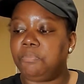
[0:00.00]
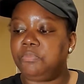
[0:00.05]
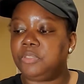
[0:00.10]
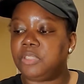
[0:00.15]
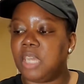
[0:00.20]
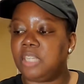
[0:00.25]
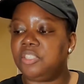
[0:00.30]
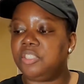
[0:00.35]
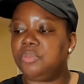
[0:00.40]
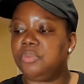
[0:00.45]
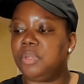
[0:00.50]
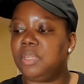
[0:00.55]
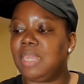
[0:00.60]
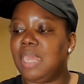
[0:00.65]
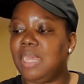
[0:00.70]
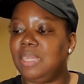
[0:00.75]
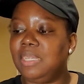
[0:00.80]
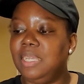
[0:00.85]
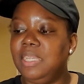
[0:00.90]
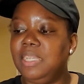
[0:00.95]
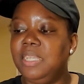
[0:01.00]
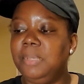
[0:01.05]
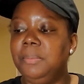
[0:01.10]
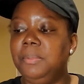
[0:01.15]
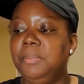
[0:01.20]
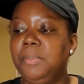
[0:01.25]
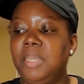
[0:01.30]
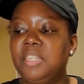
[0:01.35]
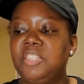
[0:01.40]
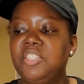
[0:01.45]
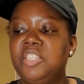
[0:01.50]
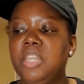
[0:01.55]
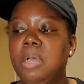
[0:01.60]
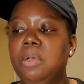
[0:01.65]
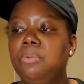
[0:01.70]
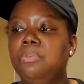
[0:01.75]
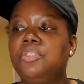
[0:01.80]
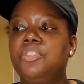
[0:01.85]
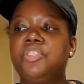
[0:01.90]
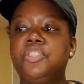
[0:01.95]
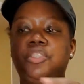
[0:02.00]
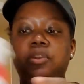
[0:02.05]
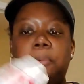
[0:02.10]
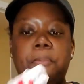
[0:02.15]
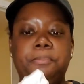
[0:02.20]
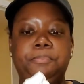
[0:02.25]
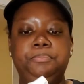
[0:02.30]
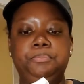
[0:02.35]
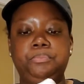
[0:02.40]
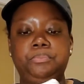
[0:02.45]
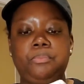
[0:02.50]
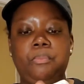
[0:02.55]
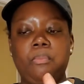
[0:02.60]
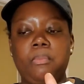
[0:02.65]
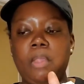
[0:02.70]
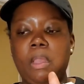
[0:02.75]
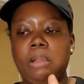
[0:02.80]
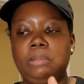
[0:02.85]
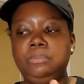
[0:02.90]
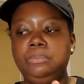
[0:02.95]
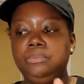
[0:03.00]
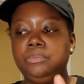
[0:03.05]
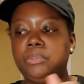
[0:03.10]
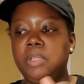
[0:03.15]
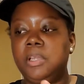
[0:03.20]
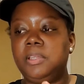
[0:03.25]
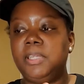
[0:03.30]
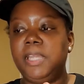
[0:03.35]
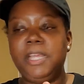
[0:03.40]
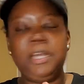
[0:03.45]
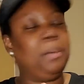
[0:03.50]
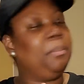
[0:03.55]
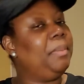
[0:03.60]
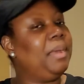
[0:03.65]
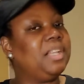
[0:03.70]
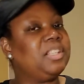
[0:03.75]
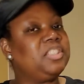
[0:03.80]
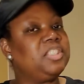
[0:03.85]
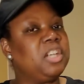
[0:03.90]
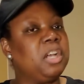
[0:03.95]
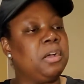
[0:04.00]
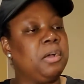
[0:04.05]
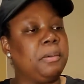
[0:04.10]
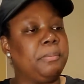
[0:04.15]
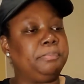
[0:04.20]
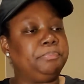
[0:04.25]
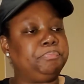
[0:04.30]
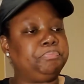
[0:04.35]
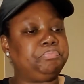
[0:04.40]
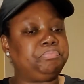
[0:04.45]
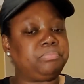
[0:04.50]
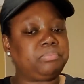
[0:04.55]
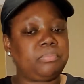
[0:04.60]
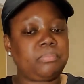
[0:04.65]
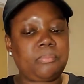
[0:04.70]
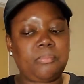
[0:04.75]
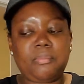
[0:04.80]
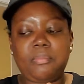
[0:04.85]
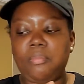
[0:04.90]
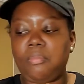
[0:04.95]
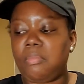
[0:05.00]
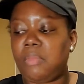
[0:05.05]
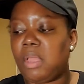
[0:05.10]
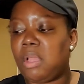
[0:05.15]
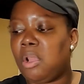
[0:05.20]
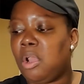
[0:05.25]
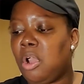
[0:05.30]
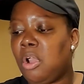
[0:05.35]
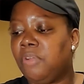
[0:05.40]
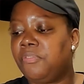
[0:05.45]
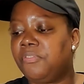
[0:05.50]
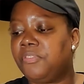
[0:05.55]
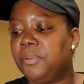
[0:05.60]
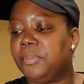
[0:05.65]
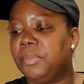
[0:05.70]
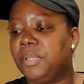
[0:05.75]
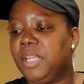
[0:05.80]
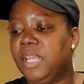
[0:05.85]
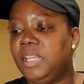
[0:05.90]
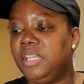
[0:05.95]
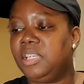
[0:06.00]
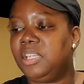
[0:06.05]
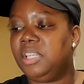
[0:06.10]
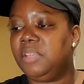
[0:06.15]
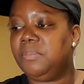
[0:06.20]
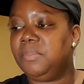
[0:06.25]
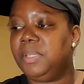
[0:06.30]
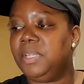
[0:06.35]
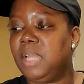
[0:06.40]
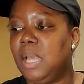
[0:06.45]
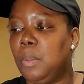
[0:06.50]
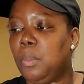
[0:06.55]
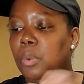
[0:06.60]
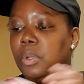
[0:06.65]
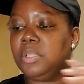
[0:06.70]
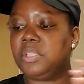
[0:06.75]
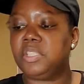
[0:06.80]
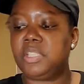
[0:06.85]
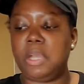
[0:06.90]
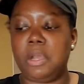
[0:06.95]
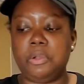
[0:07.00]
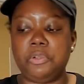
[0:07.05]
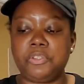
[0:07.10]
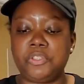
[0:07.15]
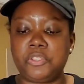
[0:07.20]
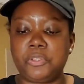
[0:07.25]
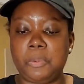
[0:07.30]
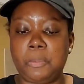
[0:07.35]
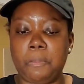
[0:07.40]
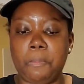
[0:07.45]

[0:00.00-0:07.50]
I didn't realize they didn't give me my sauce. They don't mess up often, but they didn't give me not one sauce.